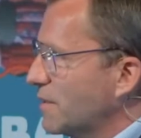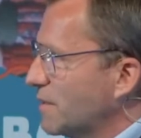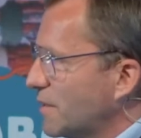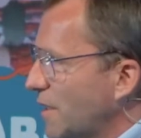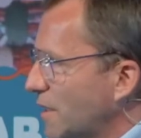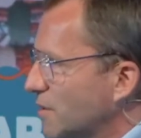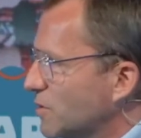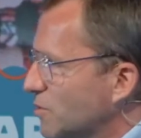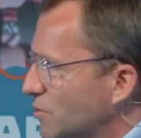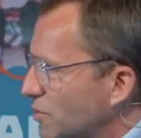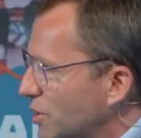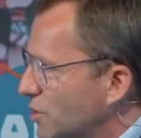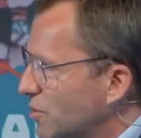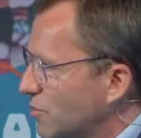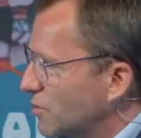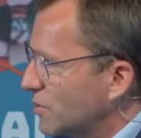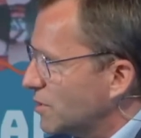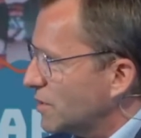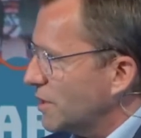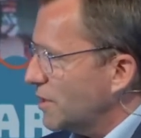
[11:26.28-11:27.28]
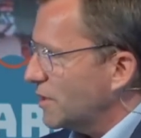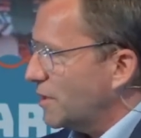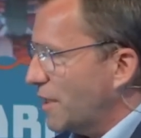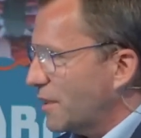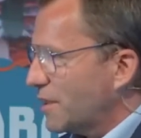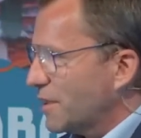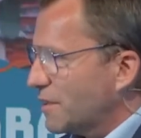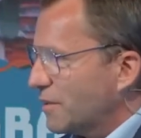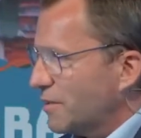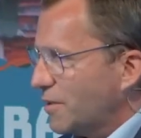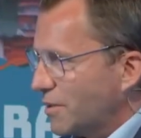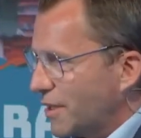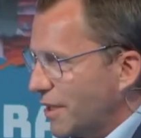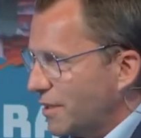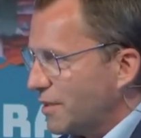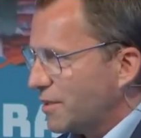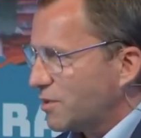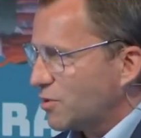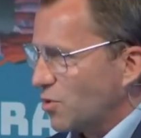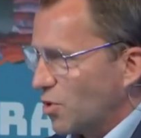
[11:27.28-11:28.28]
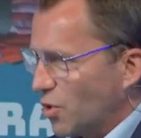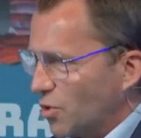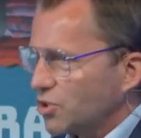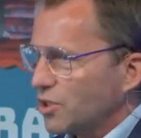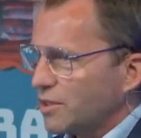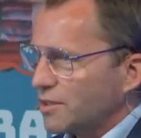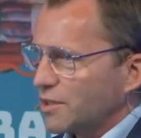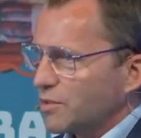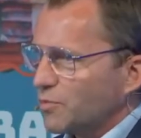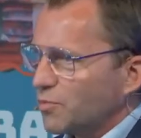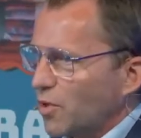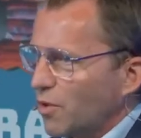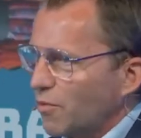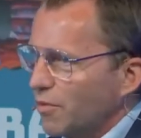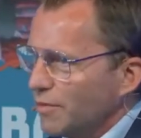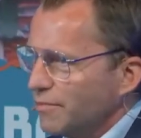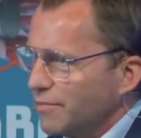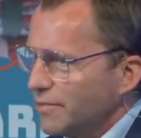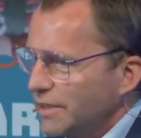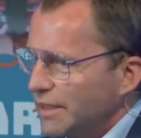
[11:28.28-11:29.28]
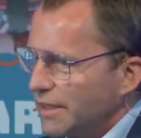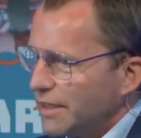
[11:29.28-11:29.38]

That's the issue. And I think, again, it's a logistic problem.